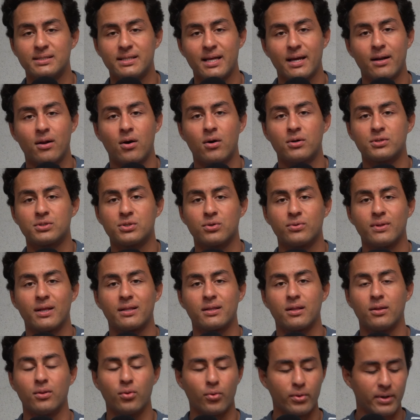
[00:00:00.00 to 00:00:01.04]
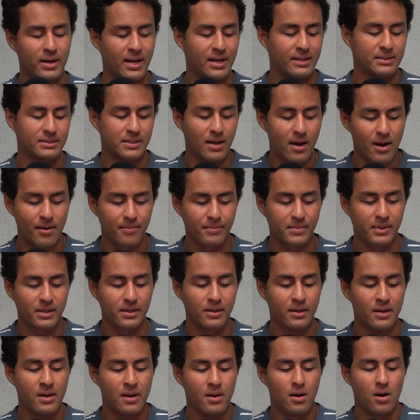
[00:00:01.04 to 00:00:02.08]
that also that the Lord had taught me,